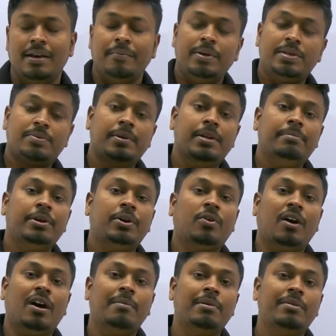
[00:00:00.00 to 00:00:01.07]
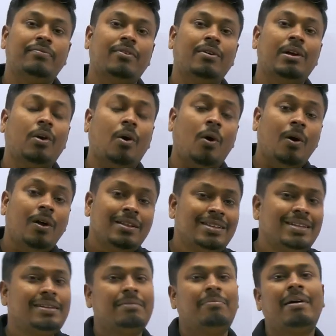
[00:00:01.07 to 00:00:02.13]
which will be common for all
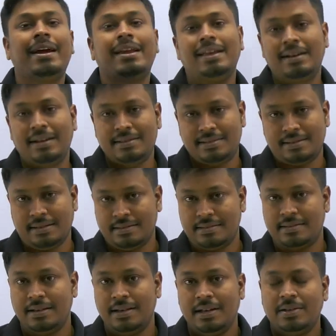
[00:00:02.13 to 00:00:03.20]
the remaining lessons.